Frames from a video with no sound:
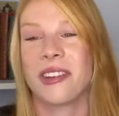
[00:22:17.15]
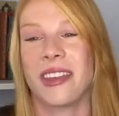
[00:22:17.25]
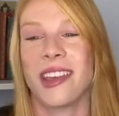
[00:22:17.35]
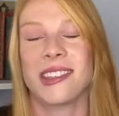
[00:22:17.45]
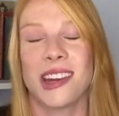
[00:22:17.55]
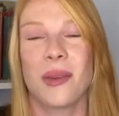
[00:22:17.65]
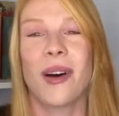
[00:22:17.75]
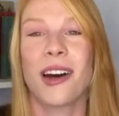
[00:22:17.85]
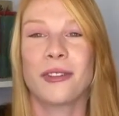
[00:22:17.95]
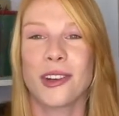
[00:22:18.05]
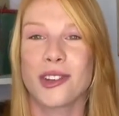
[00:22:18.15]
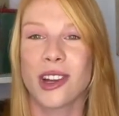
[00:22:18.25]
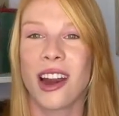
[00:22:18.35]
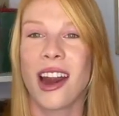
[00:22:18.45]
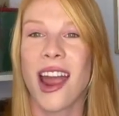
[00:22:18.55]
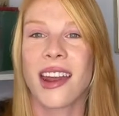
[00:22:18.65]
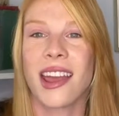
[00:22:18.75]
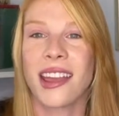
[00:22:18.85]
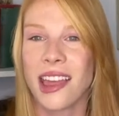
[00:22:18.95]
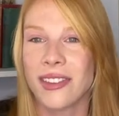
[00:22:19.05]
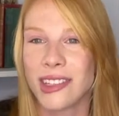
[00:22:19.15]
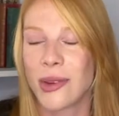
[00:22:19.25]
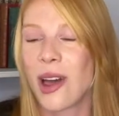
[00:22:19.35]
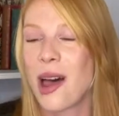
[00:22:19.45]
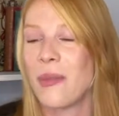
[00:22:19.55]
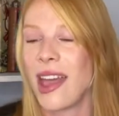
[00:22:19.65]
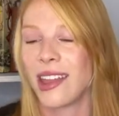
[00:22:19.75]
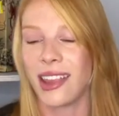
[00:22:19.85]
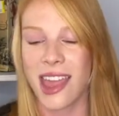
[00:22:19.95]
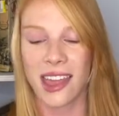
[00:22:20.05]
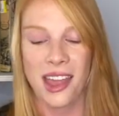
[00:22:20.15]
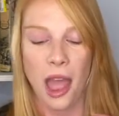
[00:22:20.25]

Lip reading: things that I bought for sure. And I gave it to him and like,